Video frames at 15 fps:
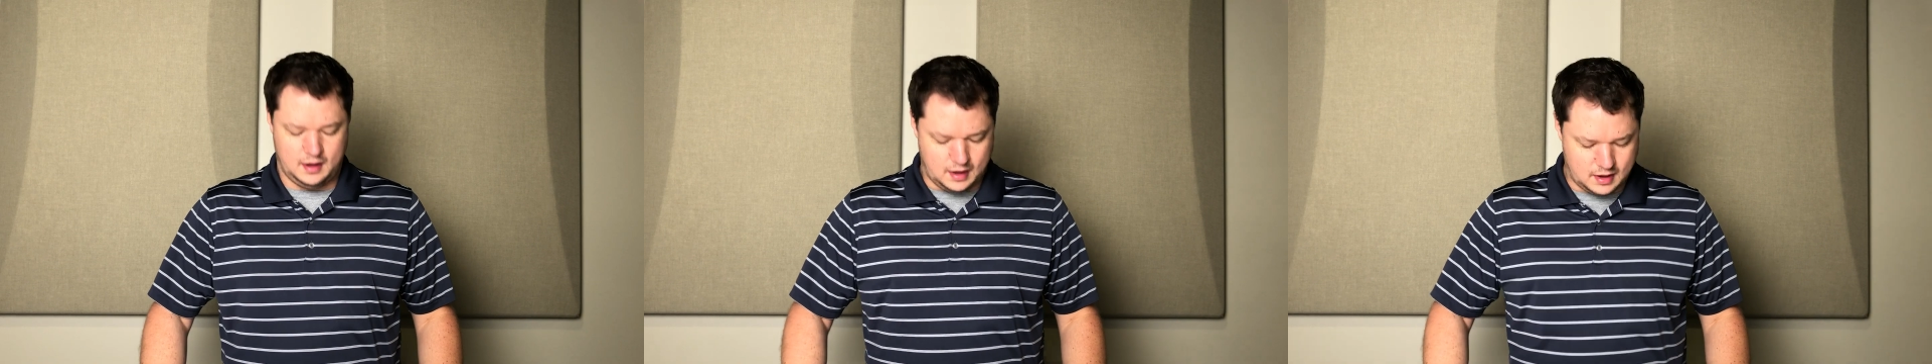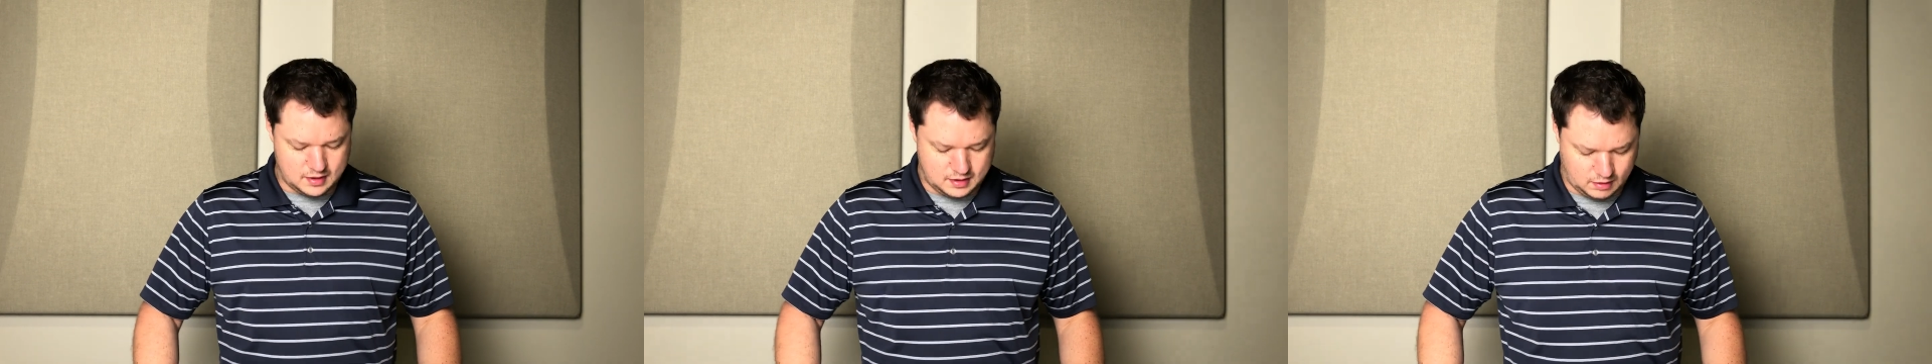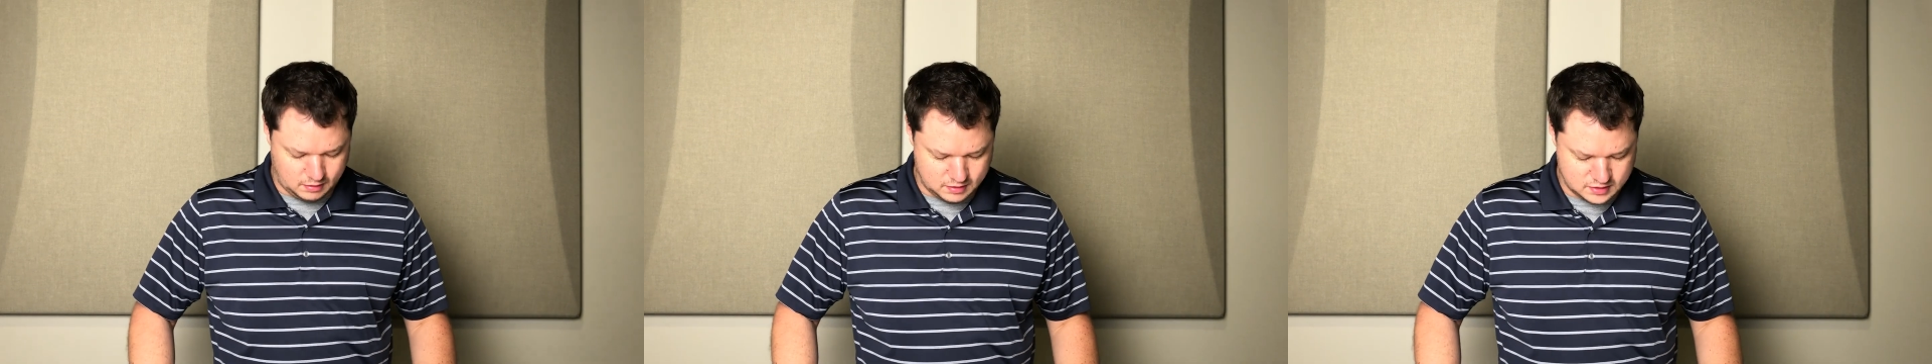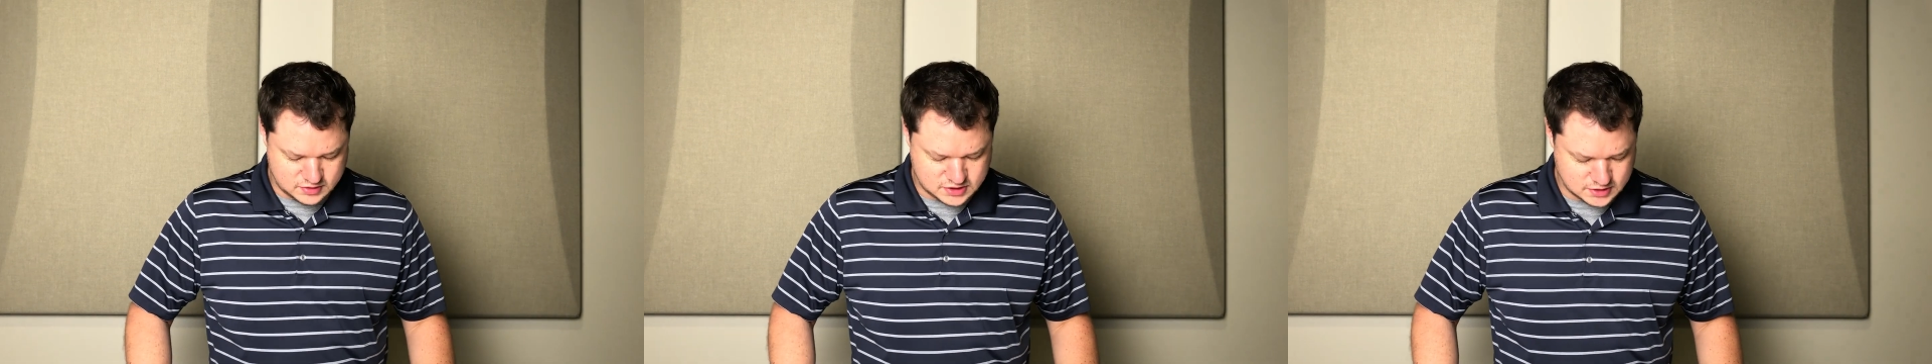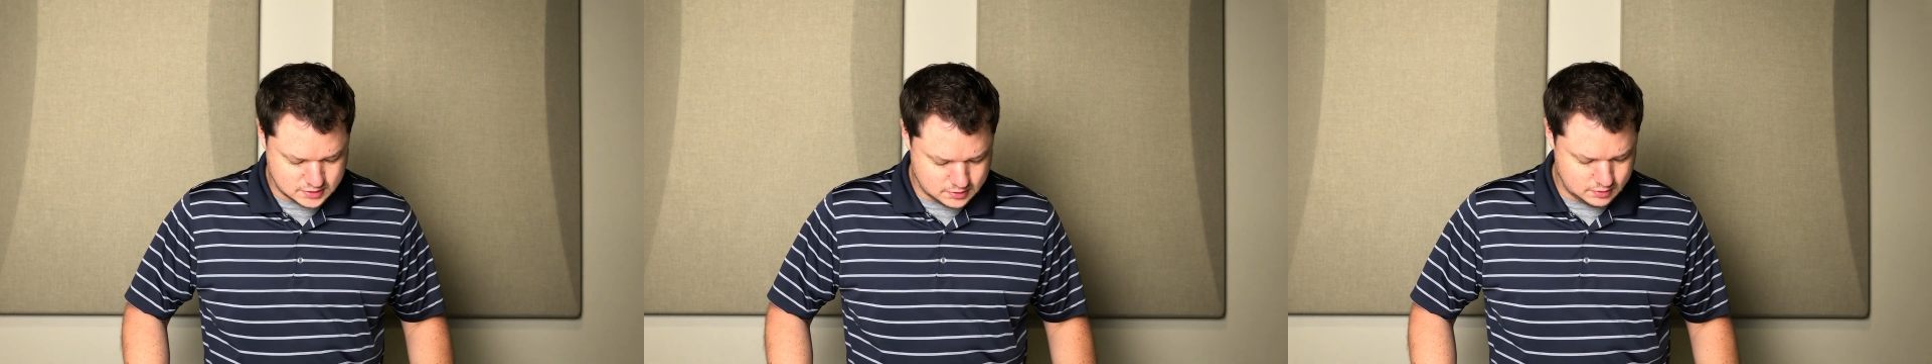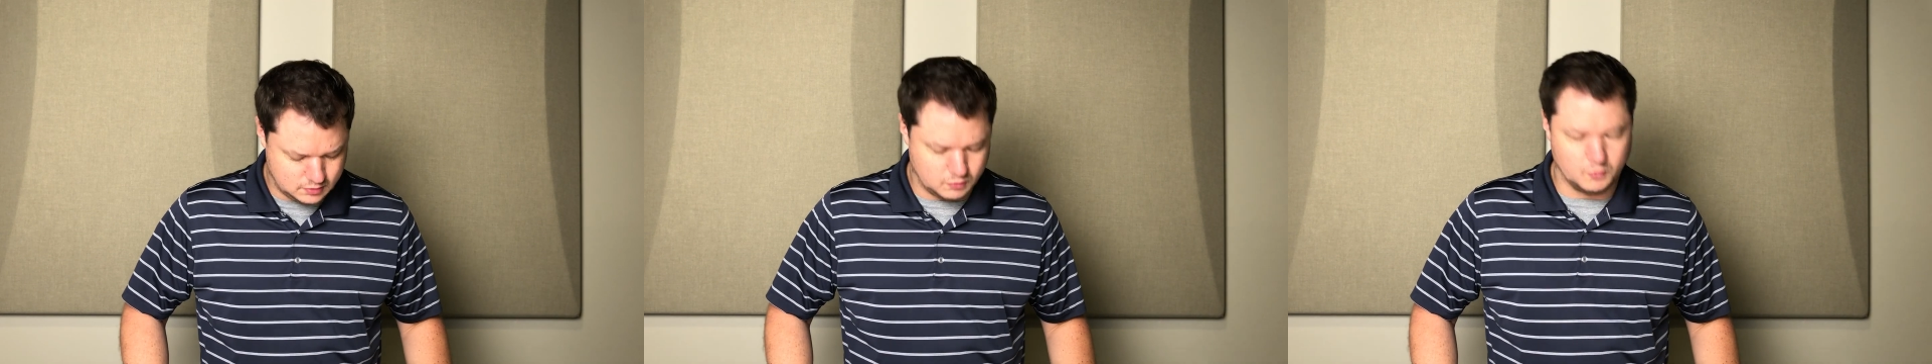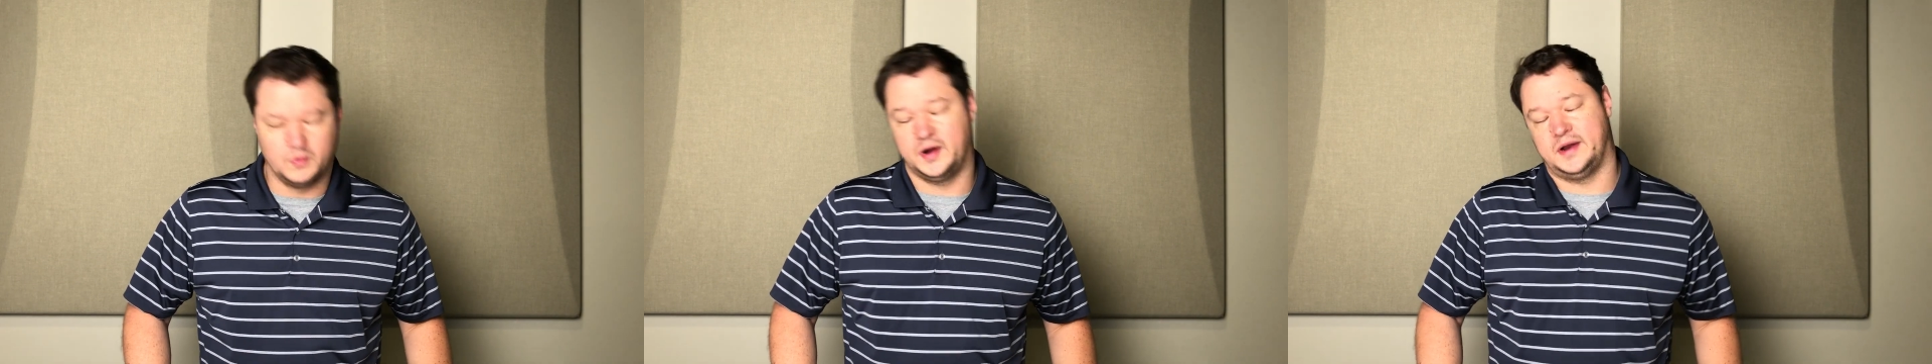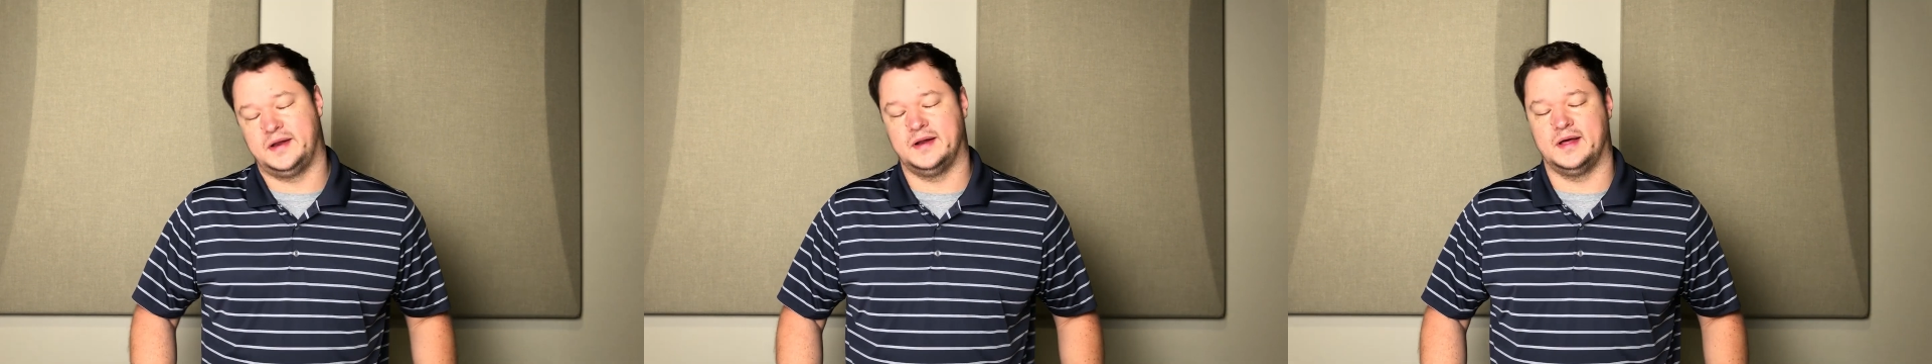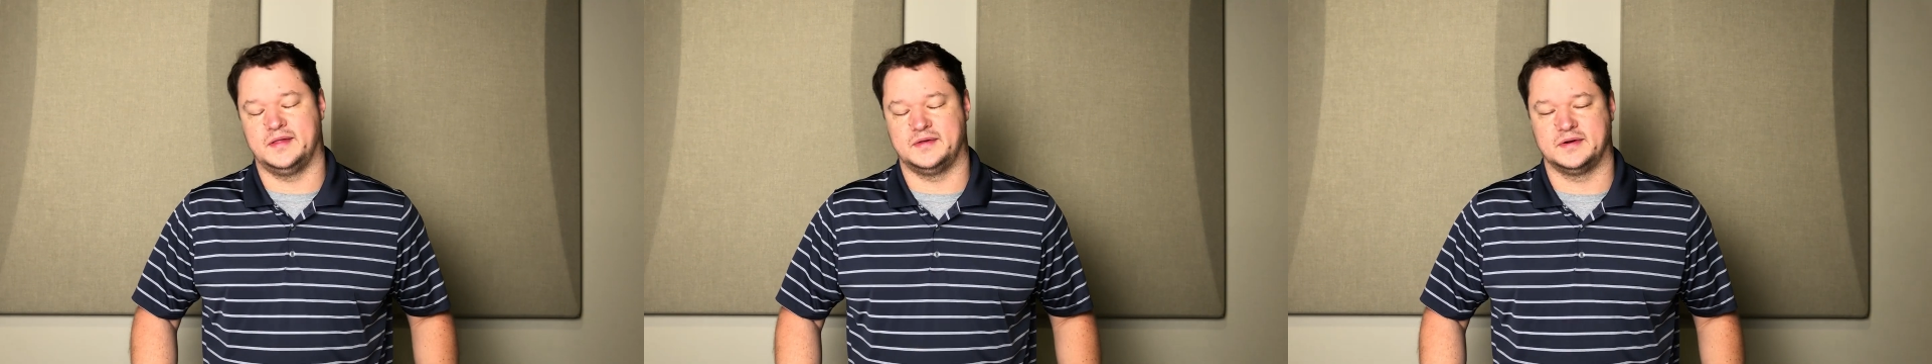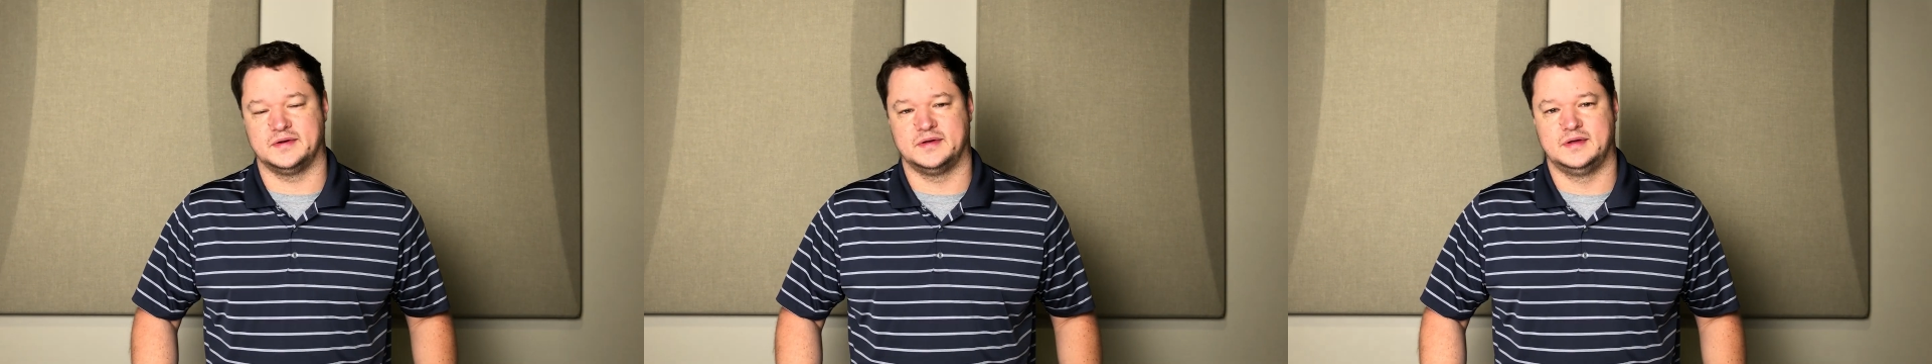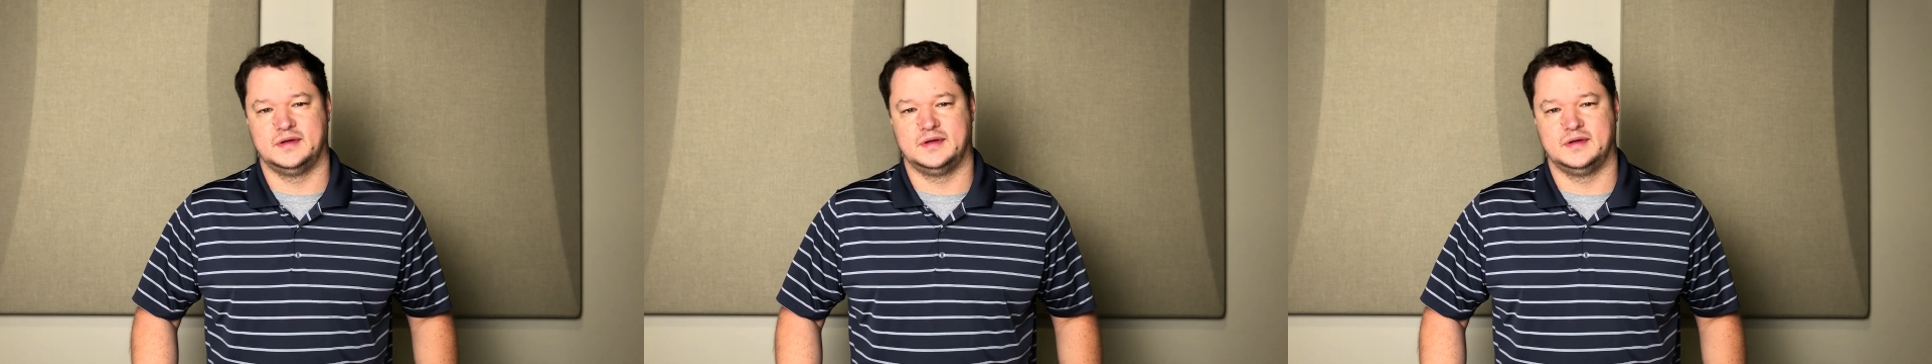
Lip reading: encouraging one another.